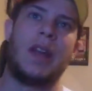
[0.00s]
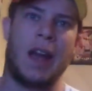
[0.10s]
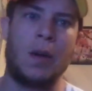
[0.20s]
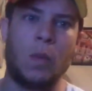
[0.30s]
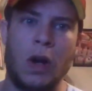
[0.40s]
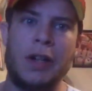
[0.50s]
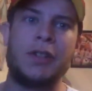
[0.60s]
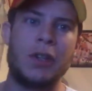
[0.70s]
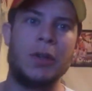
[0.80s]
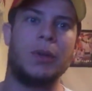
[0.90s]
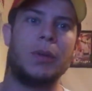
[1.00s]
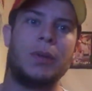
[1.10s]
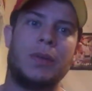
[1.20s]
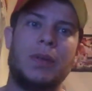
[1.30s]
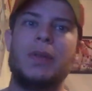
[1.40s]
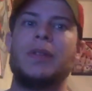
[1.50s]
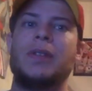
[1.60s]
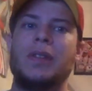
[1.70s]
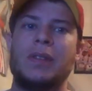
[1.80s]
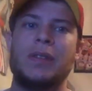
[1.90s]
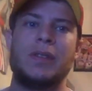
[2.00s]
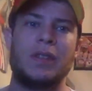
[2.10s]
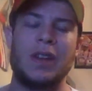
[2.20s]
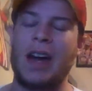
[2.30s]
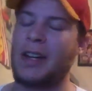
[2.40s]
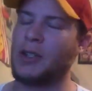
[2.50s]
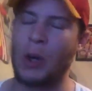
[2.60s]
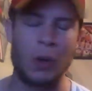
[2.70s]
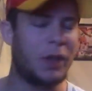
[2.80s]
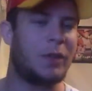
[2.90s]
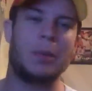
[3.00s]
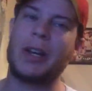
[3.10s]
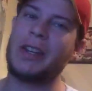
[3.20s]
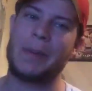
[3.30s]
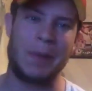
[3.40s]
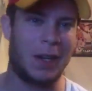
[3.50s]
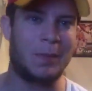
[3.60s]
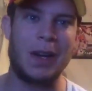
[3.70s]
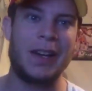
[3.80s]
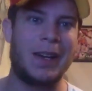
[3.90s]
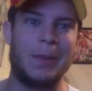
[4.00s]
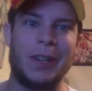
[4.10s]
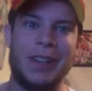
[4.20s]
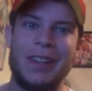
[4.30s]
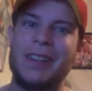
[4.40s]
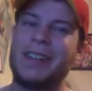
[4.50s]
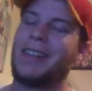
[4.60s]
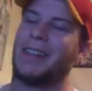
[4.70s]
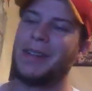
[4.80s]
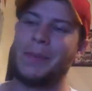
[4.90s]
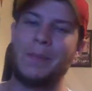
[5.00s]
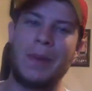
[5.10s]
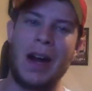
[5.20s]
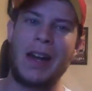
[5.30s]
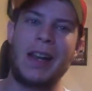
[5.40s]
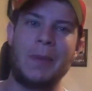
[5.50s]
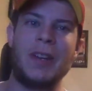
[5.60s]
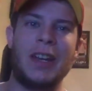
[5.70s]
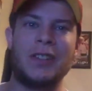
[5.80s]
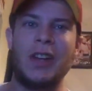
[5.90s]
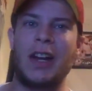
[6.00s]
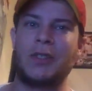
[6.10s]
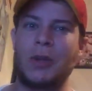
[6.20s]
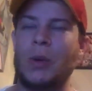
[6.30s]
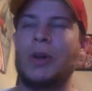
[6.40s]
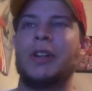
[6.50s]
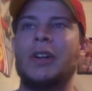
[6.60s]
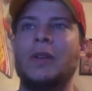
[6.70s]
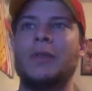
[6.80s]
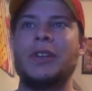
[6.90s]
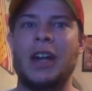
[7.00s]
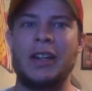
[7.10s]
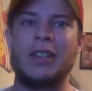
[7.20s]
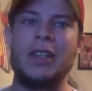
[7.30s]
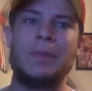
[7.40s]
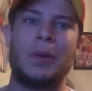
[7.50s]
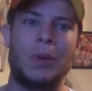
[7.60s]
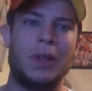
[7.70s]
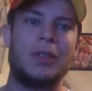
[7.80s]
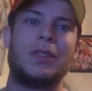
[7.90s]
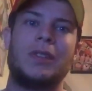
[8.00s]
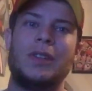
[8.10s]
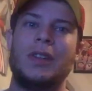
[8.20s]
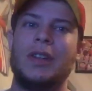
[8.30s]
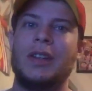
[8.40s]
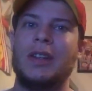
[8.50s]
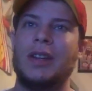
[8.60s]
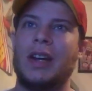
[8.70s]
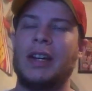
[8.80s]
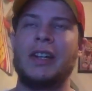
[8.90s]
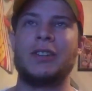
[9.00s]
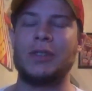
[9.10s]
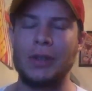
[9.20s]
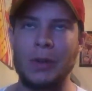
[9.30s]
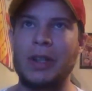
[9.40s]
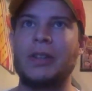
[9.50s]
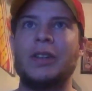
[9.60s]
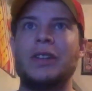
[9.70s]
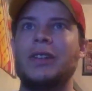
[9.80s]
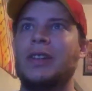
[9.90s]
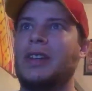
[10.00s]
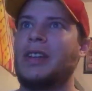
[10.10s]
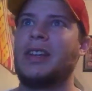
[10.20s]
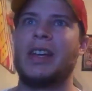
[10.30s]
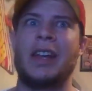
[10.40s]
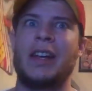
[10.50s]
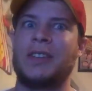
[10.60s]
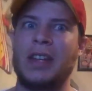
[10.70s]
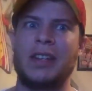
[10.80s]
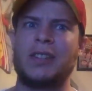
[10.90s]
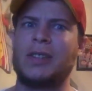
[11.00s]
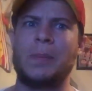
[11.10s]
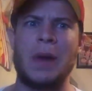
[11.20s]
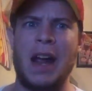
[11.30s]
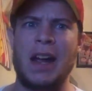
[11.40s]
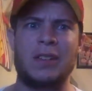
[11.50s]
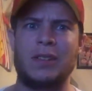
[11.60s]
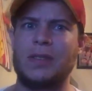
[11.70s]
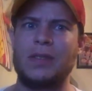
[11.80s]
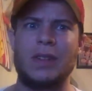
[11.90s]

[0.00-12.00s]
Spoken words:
at 1-2, I told everybody that picked Miami has not scored over 19 points against New England, and I think it's the past,